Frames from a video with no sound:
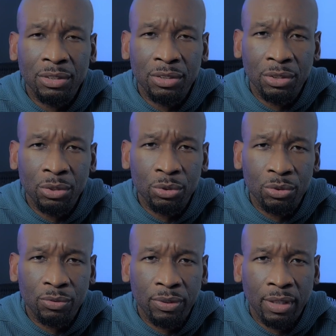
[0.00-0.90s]
to
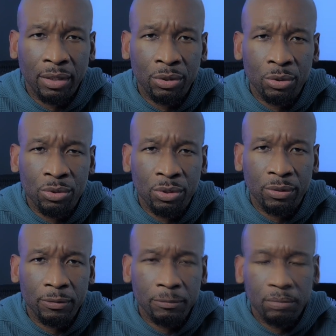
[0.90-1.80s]
use for that user.
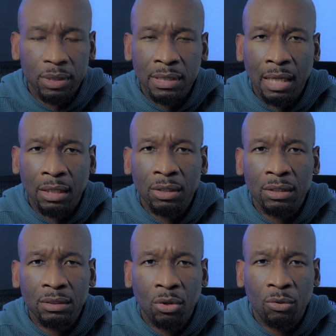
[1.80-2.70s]
It's not
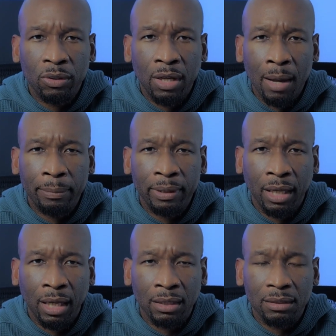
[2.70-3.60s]
looking to
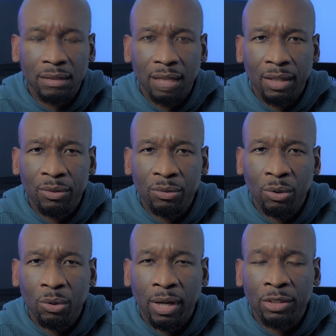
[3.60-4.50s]
overcomplicate and
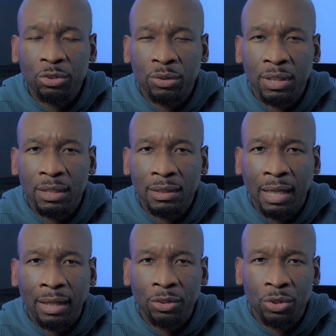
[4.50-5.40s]
throw extra things
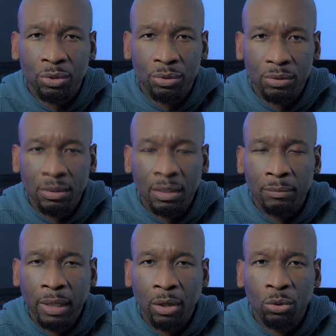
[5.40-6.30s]
at you that you
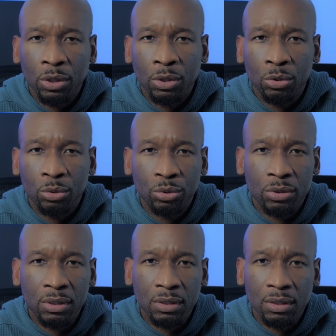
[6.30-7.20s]
may only
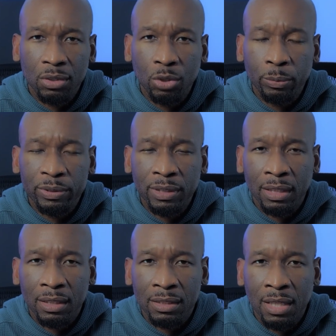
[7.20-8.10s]
use 2%
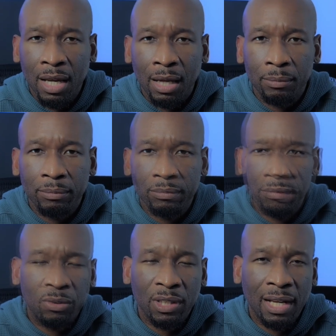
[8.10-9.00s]
of the time
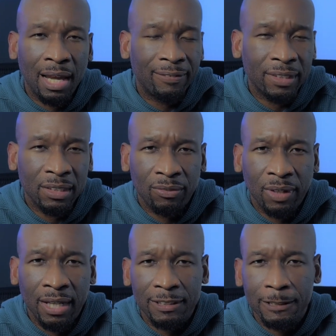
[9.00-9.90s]
over the life of the
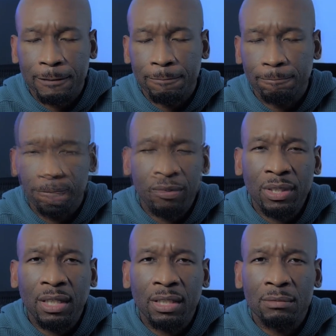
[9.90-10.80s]
device.
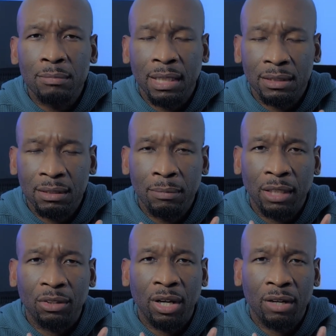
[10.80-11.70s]
Everything is meant to
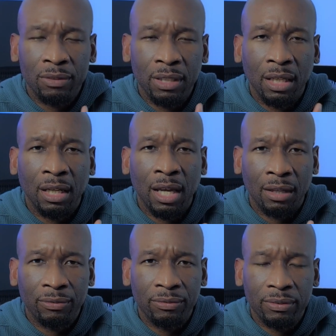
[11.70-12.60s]
make your everyday
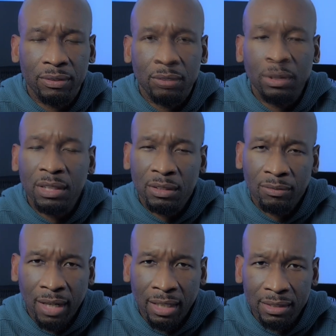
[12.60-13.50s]
life with the
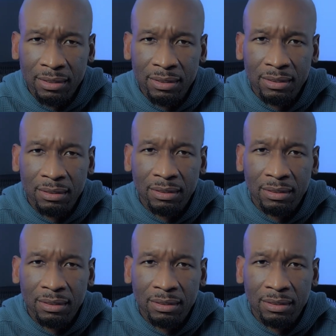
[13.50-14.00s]
device